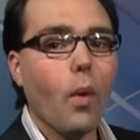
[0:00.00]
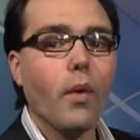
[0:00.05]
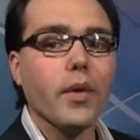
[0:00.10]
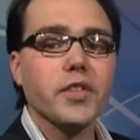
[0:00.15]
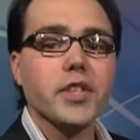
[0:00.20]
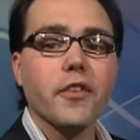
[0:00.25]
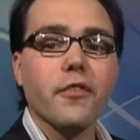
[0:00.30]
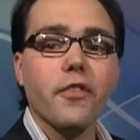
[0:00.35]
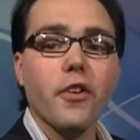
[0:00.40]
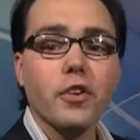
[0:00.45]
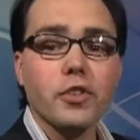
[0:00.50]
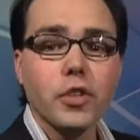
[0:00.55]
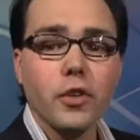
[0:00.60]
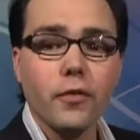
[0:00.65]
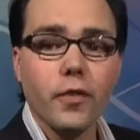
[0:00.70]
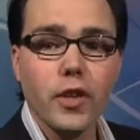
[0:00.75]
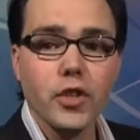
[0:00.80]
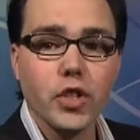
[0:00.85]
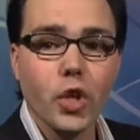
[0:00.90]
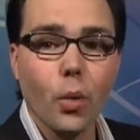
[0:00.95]
Well, it's the first
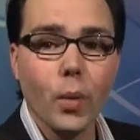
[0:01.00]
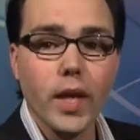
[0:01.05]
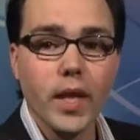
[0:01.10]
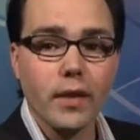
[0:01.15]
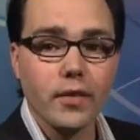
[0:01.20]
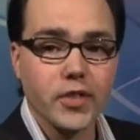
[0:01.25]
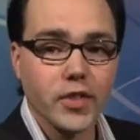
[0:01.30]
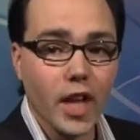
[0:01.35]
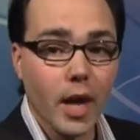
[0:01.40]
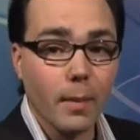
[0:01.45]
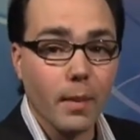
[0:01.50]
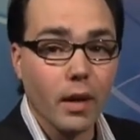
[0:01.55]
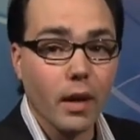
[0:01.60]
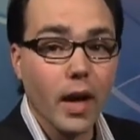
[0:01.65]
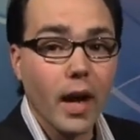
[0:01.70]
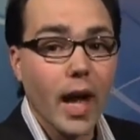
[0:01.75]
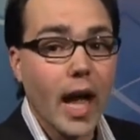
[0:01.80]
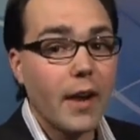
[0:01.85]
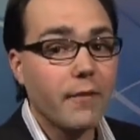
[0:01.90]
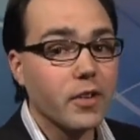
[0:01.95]
official week of
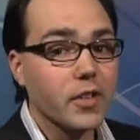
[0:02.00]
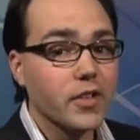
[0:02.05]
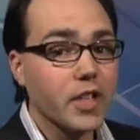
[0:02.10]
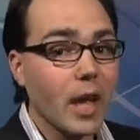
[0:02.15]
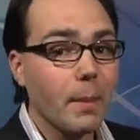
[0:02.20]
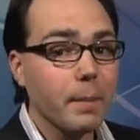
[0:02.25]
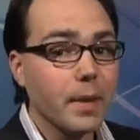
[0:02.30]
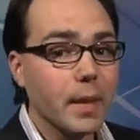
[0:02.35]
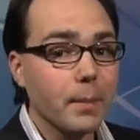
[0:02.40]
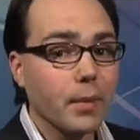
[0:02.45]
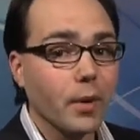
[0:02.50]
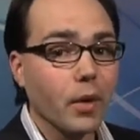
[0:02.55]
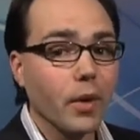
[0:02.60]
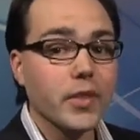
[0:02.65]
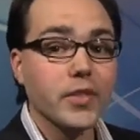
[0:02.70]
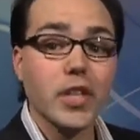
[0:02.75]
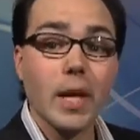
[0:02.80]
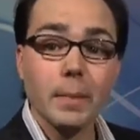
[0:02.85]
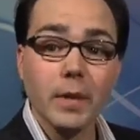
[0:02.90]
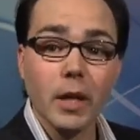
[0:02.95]
summer, and for some
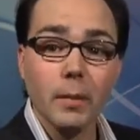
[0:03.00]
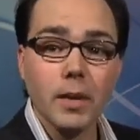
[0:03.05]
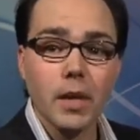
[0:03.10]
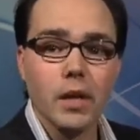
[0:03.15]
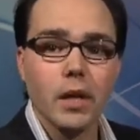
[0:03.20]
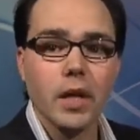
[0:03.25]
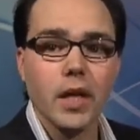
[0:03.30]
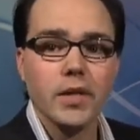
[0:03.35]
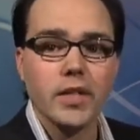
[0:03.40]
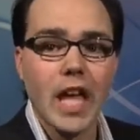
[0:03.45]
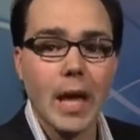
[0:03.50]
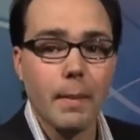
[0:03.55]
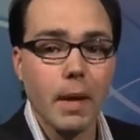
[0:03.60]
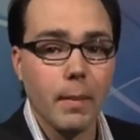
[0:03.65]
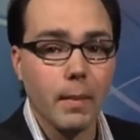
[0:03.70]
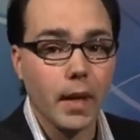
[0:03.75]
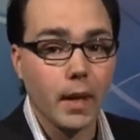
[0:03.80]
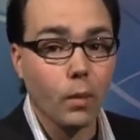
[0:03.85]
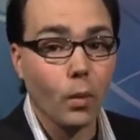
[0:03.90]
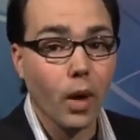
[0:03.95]
people in some communities that
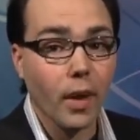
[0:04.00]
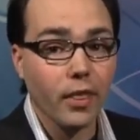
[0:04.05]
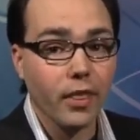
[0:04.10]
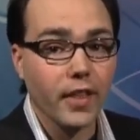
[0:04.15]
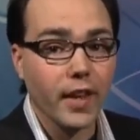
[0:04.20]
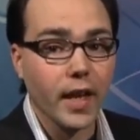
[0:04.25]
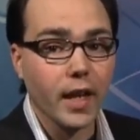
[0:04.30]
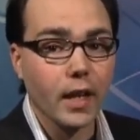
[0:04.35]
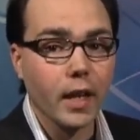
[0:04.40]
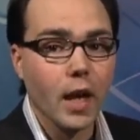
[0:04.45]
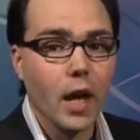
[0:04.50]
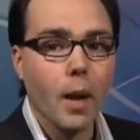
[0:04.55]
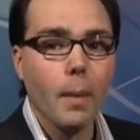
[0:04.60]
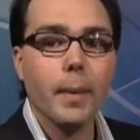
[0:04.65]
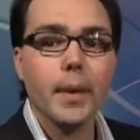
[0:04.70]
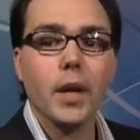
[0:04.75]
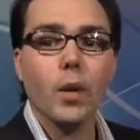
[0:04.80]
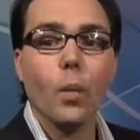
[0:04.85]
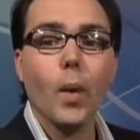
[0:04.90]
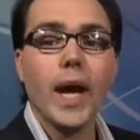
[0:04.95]
may mean one thing,
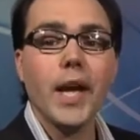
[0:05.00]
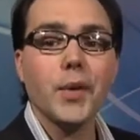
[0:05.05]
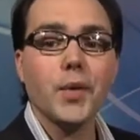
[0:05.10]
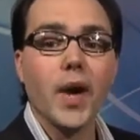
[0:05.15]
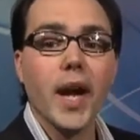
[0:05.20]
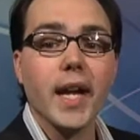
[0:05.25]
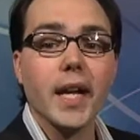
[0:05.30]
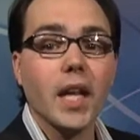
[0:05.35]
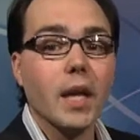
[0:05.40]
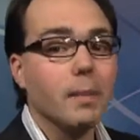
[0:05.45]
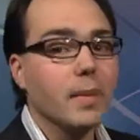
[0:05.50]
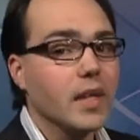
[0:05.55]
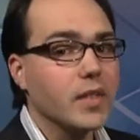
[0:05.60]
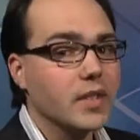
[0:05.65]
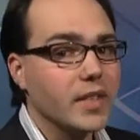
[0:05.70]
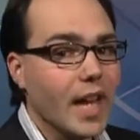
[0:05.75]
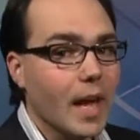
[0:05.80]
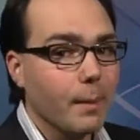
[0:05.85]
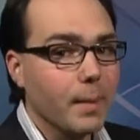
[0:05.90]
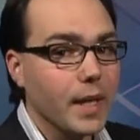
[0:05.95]
but in Wainwright it
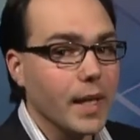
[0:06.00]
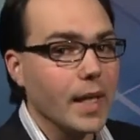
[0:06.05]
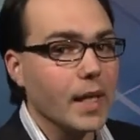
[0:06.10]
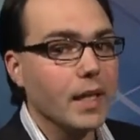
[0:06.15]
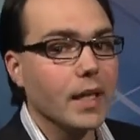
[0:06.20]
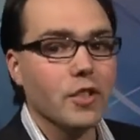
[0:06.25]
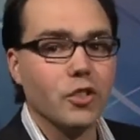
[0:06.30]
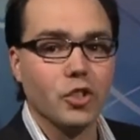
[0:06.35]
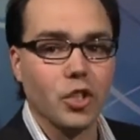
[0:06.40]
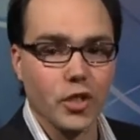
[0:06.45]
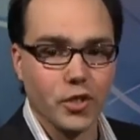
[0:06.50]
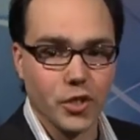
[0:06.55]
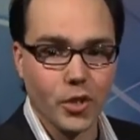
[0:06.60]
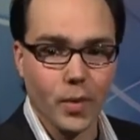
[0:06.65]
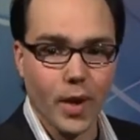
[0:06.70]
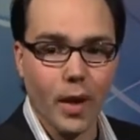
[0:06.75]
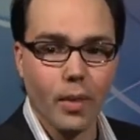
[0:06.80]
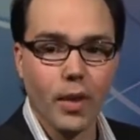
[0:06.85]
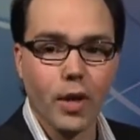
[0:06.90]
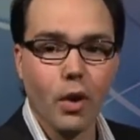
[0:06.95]
means Stampede is just
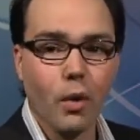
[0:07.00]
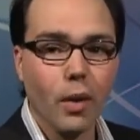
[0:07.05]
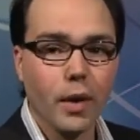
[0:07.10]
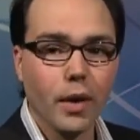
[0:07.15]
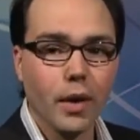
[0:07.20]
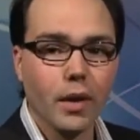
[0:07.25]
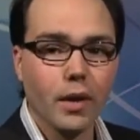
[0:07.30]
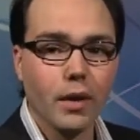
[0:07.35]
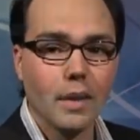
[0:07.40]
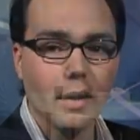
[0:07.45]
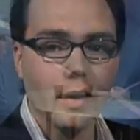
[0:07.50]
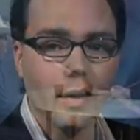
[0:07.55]
around the corner.